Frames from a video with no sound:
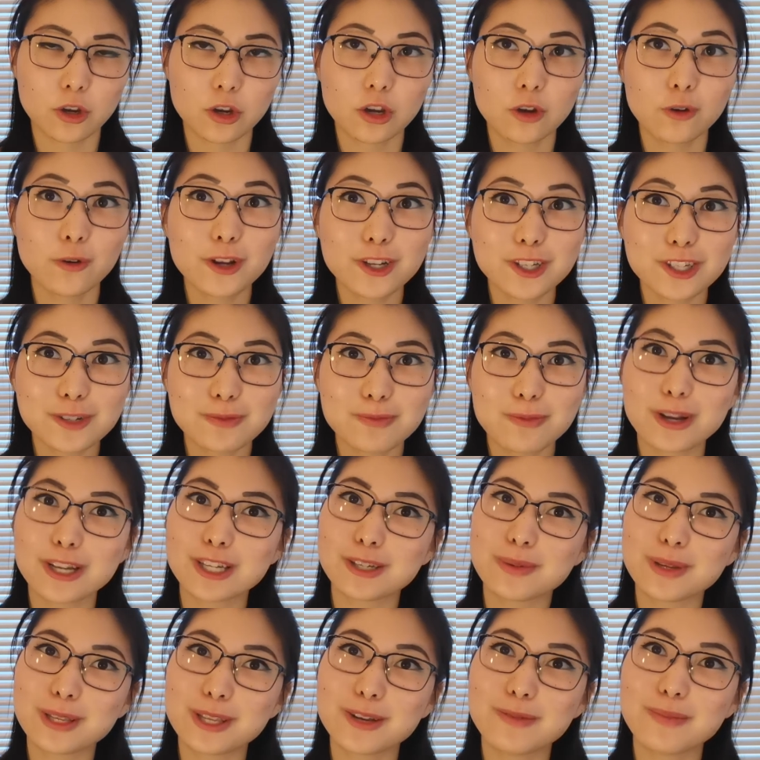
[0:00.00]
Which brings
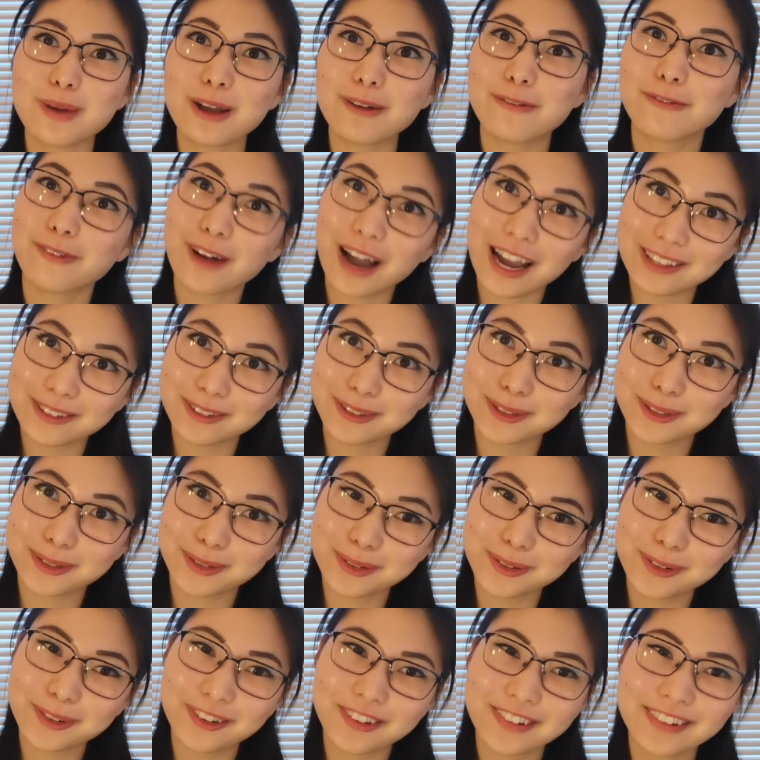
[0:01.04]
me to my final
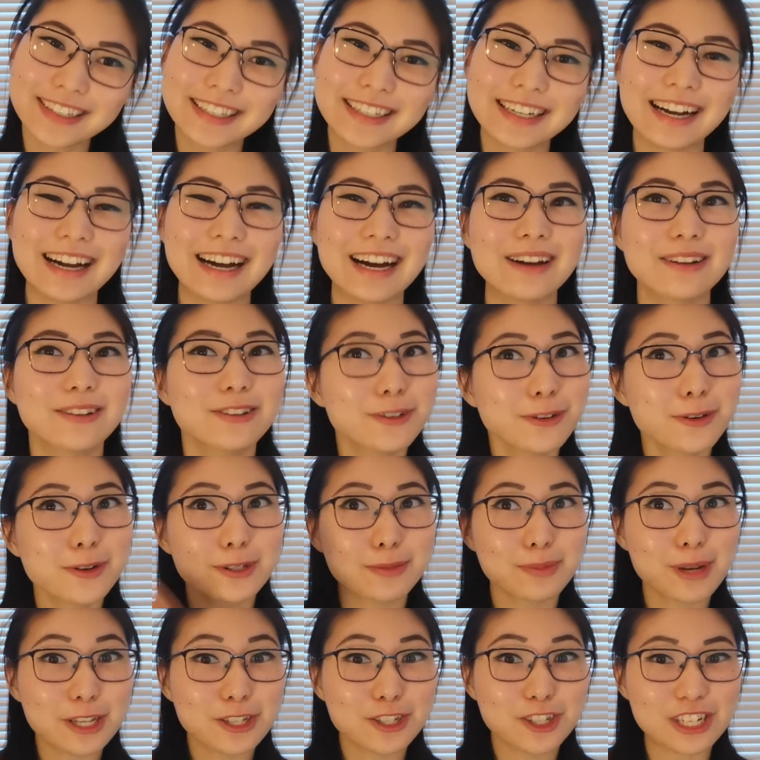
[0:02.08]
tool, Google
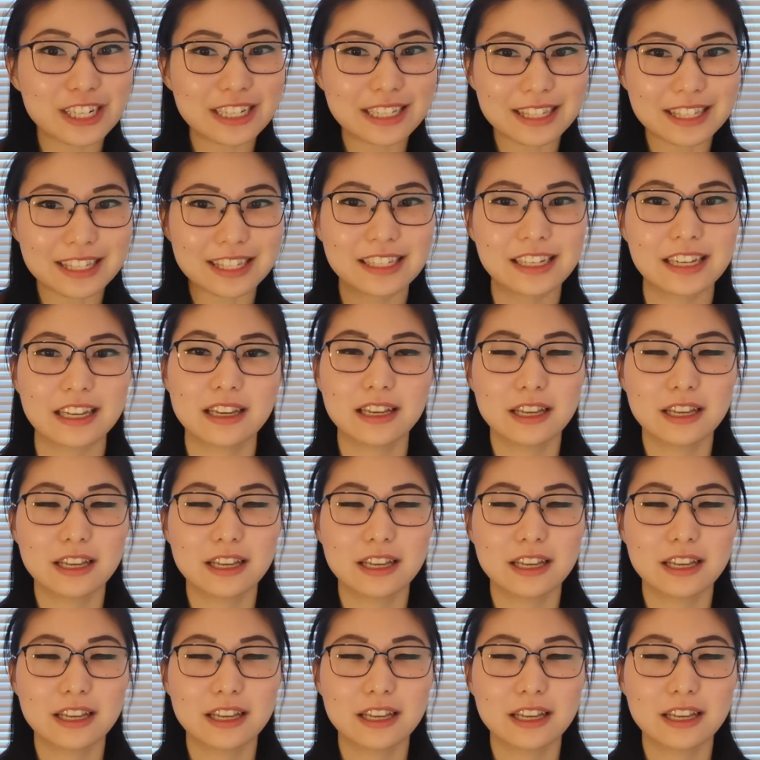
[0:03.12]
Spreadsheets.